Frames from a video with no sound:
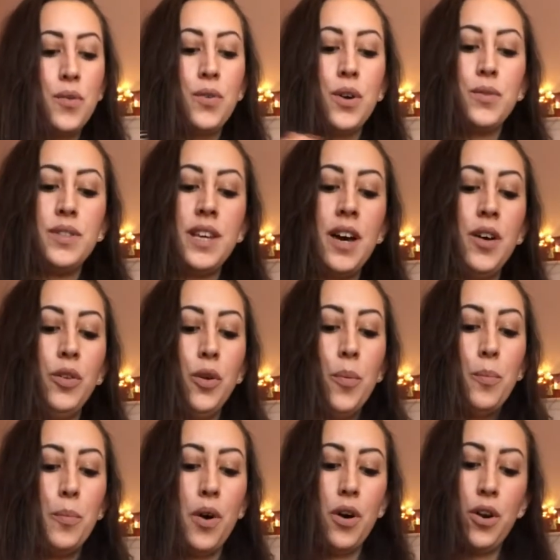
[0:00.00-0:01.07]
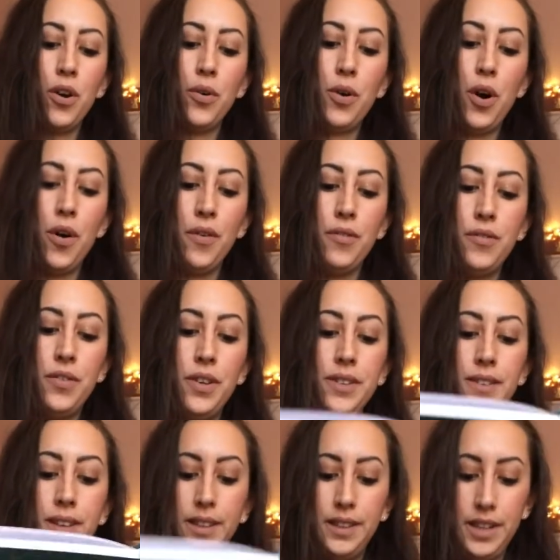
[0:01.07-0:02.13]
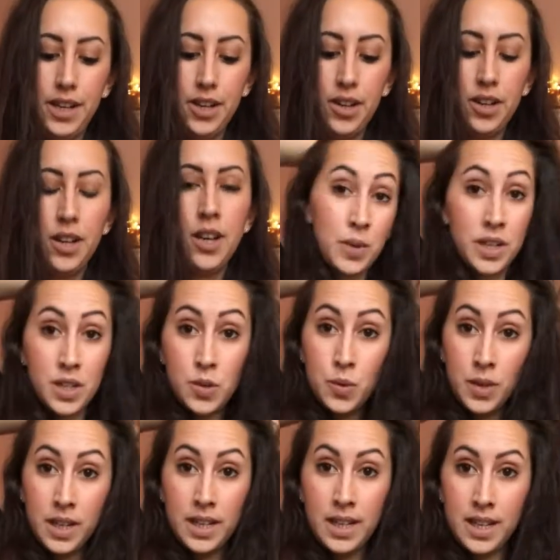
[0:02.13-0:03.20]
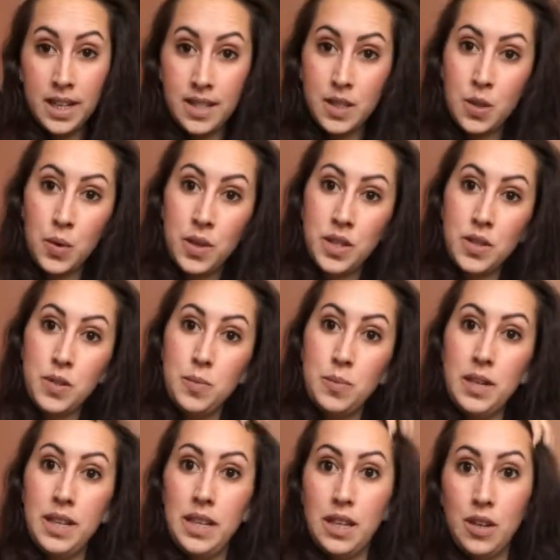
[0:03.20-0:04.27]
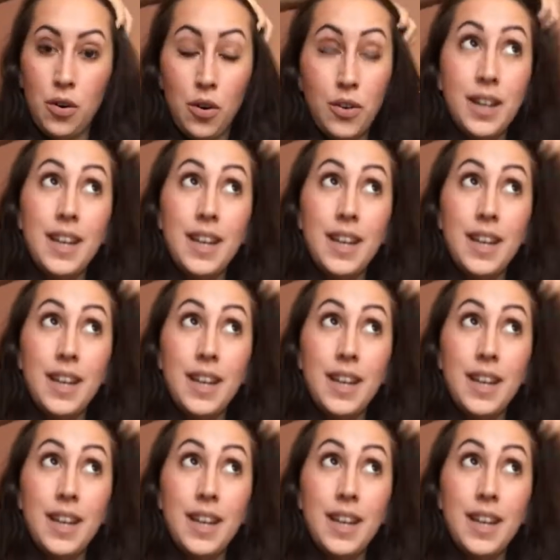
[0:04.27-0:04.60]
wrote down motto of the year. 2020 is going to be, or